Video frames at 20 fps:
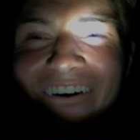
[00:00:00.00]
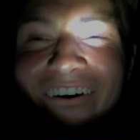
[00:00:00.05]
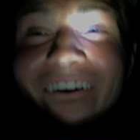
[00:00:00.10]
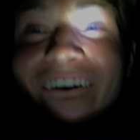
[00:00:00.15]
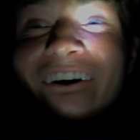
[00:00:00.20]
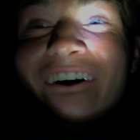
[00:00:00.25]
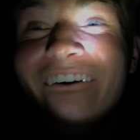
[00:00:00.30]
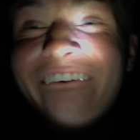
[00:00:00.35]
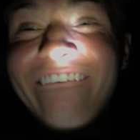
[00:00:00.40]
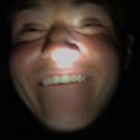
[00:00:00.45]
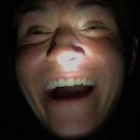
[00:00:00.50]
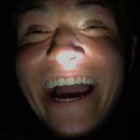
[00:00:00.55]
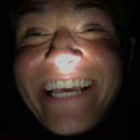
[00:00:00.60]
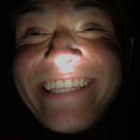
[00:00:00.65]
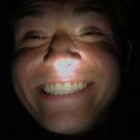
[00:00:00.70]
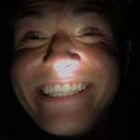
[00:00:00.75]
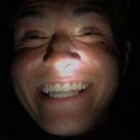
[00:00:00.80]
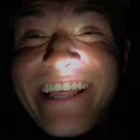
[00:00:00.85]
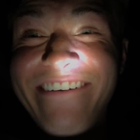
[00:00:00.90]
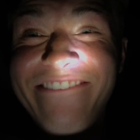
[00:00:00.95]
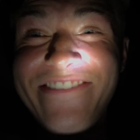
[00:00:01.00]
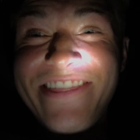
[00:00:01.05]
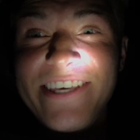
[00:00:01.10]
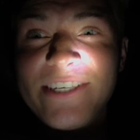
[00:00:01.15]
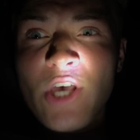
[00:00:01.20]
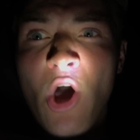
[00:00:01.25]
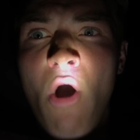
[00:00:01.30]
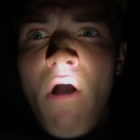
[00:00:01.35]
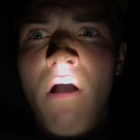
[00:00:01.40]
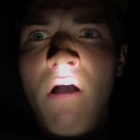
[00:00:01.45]
Oh, I love
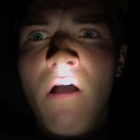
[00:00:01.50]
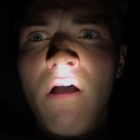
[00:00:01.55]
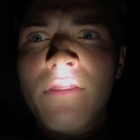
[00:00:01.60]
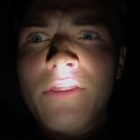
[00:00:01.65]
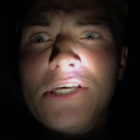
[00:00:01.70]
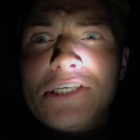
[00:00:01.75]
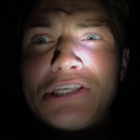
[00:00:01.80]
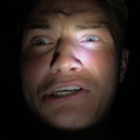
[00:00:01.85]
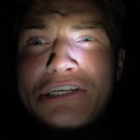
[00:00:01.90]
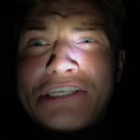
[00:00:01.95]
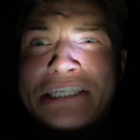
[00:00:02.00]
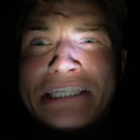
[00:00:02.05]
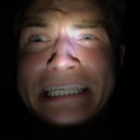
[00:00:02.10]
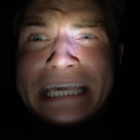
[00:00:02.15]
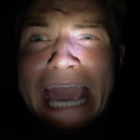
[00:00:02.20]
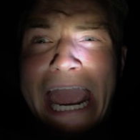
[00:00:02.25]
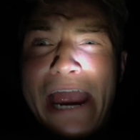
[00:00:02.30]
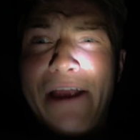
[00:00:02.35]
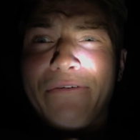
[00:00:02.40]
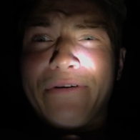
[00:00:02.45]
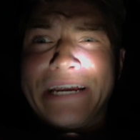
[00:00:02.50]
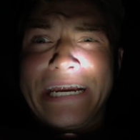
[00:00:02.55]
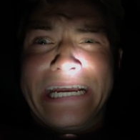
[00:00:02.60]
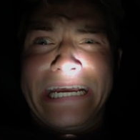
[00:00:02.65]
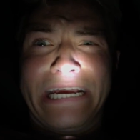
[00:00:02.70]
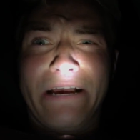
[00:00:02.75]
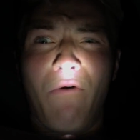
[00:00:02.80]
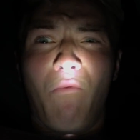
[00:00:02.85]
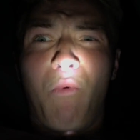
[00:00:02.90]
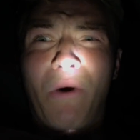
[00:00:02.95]
this. This looks
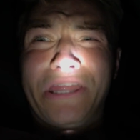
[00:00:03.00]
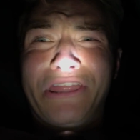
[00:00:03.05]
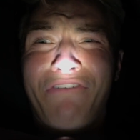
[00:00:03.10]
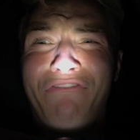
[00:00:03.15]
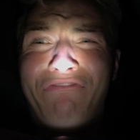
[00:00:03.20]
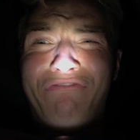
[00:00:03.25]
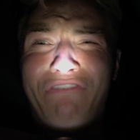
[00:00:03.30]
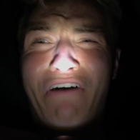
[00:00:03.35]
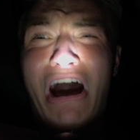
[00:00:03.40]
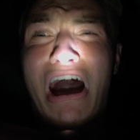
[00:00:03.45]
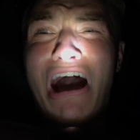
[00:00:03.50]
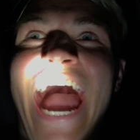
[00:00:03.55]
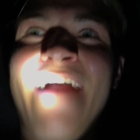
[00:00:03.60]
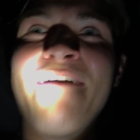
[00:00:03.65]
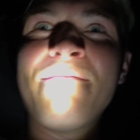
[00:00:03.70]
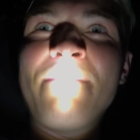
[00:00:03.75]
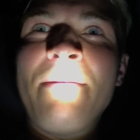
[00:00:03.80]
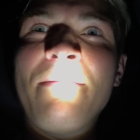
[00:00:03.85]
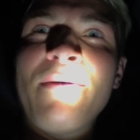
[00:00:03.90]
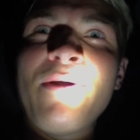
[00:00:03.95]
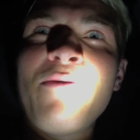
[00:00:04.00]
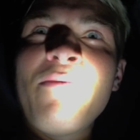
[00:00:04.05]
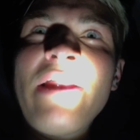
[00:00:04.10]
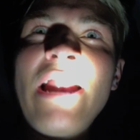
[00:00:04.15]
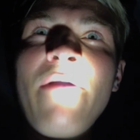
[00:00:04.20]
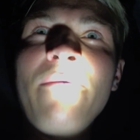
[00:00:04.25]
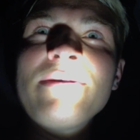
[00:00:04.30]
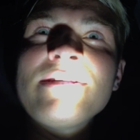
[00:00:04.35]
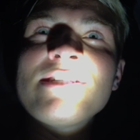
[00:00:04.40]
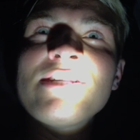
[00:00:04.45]
scary. What the fuck? I remember when
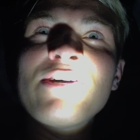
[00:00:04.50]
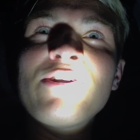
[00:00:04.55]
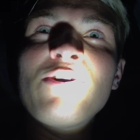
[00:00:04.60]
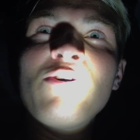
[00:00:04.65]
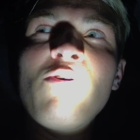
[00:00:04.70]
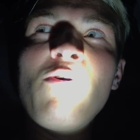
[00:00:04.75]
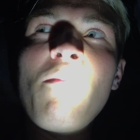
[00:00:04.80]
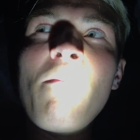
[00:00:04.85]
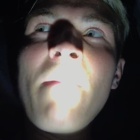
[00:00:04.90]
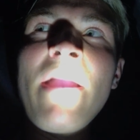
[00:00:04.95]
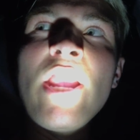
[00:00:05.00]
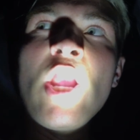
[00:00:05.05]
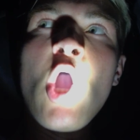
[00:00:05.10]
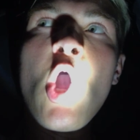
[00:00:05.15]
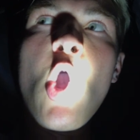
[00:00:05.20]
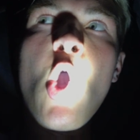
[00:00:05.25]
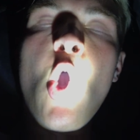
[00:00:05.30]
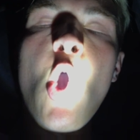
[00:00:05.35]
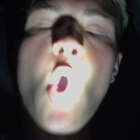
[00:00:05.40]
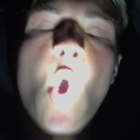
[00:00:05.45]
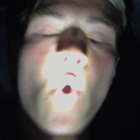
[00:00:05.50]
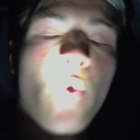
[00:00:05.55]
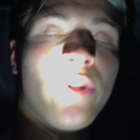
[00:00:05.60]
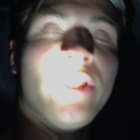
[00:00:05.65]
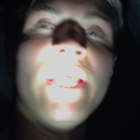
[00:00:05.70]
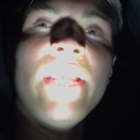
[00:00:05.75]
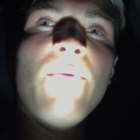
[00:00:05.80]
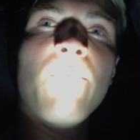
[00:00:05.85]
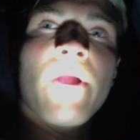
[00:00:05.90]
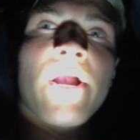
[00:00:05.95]
I was little, my
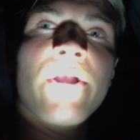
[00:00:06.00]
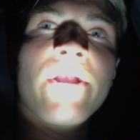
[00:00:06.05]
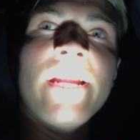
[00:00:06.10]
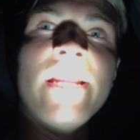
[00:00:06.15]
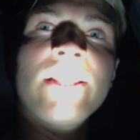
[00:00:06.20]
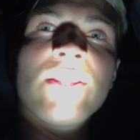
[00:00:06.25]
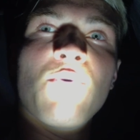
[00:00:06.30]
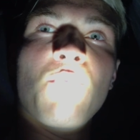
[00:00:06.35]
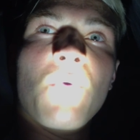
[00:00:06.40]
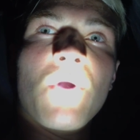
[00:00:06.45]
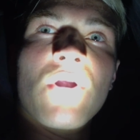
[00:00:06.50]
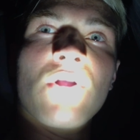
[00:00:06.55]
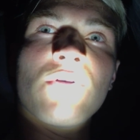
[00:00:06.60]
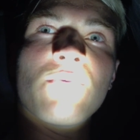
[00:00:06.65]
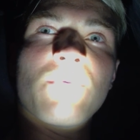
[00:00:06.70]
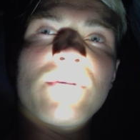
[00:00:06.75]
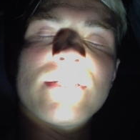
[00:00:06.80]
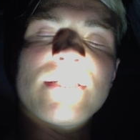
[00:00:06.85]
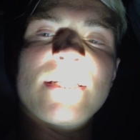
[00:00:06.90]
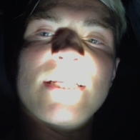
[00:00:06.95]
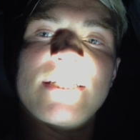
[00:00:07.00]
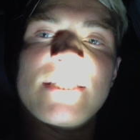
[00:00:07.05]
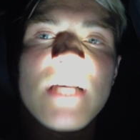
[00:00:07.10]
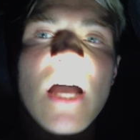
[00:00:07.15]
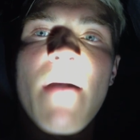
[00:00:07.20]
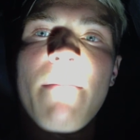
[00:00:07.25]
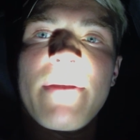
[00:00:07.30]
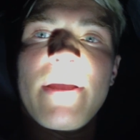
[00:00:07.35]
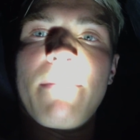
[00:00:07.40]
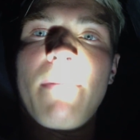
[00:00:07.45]
only worry in the world was the
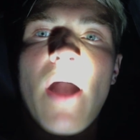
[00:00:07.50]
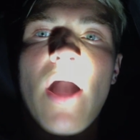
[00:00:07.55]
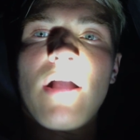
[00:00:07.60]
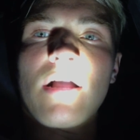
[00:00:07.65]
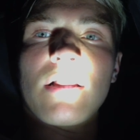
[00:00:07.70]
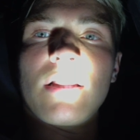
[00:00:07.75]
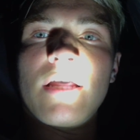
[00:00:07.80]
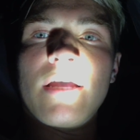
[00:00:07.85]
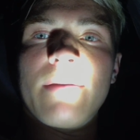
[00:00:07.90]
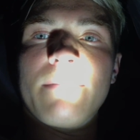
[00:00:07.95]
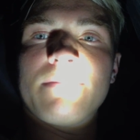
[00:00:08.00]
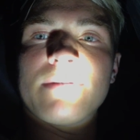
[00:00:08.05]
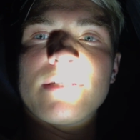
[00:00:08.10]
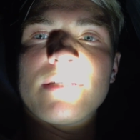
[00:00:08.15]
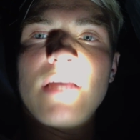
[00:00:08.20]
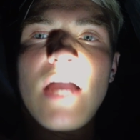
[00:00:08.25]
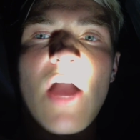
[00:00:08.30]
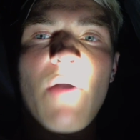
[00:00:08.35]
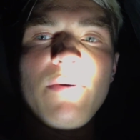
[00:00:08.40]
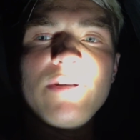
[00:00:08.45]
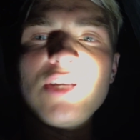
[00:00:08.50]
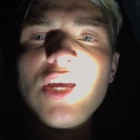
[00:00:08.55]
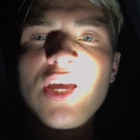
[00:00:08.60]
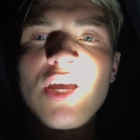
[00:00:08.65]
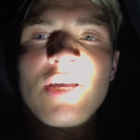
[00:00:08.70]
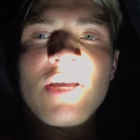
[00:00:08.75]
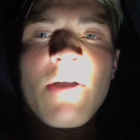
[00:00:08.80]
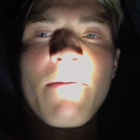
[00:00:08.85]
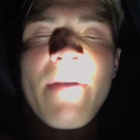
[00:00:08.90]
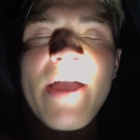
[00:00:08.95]
zombie apocalypse. I wish I
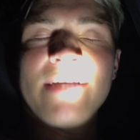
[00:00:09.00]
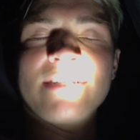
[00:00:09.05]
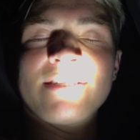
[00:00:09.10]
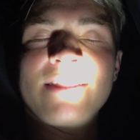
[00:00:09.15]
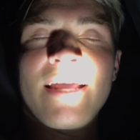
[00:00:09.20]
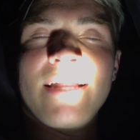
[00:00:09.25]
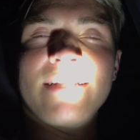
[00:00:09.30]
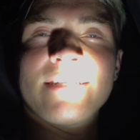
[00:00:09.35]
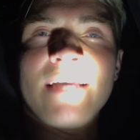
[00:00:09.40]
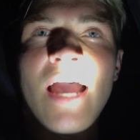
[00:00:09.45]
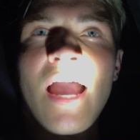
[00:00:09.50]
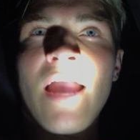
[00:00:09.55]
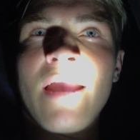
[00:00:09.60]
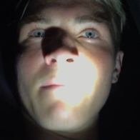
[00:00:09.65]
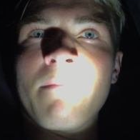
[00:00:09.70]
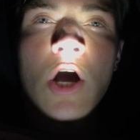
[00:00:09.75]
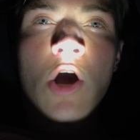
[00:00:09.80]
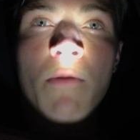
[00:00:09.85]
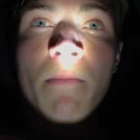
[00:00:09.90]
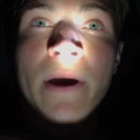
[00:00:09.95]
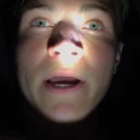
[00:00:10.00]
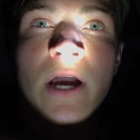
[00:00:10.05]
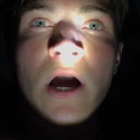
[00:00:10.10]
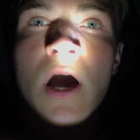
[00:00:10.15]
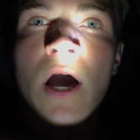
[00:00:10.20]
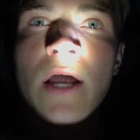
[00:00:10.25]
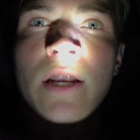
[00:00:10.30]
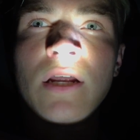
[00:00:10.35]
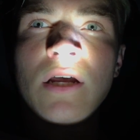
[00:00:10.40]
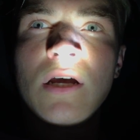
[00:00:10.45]
could go back to that time. Oh my
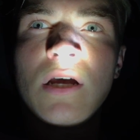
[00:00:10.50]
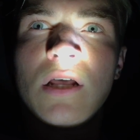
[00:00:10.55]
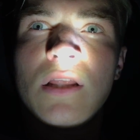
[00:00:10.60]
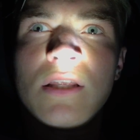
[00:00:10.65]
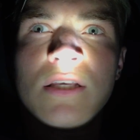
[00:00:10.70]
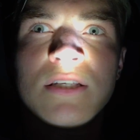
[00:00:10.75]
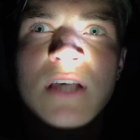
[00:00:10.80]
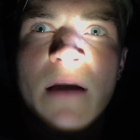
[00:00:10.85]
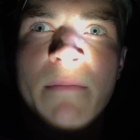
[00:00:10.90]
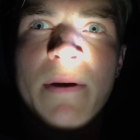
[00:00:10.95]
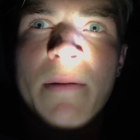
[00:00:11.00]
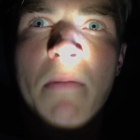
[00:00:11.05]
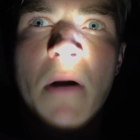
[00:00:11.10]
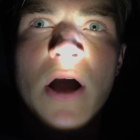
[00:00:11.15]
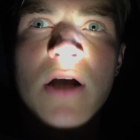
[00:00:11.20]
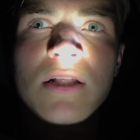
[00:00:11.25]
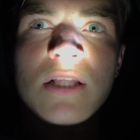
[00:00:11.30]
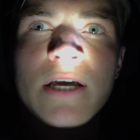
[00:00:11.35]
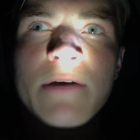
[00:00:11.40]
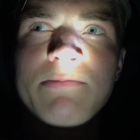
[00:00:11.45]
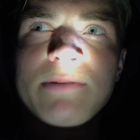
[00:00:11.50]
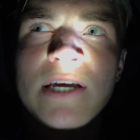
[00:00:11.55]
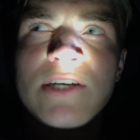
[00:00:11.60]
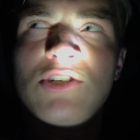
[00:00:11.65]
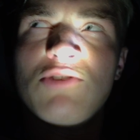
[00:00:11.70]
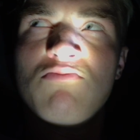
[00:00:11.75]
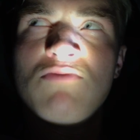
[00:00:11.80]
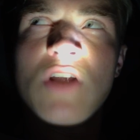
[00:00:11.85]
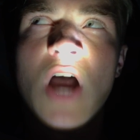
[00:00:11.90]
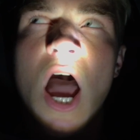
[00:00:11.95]
god. The zombie apocalypse. I
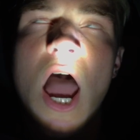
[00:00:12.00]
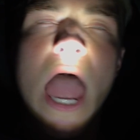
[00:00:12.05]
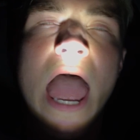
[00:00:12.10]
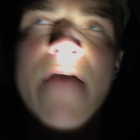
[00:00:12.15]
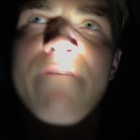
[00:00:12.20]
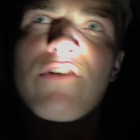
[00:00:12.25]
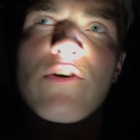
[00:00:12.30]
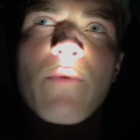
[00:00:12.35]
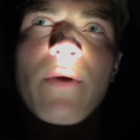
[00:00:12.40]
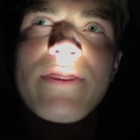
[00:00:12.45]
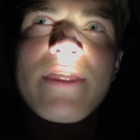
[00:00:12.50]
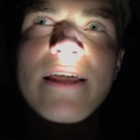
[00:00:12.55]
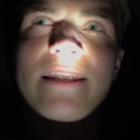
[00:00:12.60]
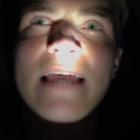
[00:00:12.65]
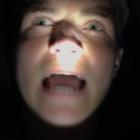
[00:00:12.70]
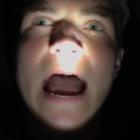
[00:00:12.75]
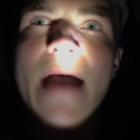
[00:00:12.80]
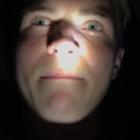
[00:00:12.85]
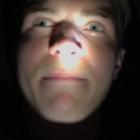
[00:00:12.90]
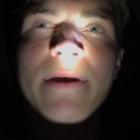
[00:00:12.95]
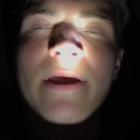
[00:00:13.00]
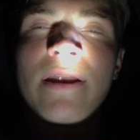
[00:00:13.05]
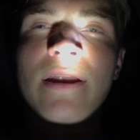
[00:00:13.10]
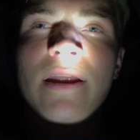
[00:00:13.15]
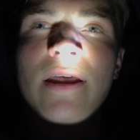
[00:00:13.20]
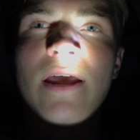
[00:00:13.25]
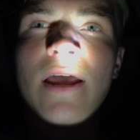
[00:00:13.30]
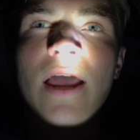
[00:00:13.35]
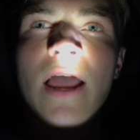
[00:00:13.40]
do not ever want that to happen.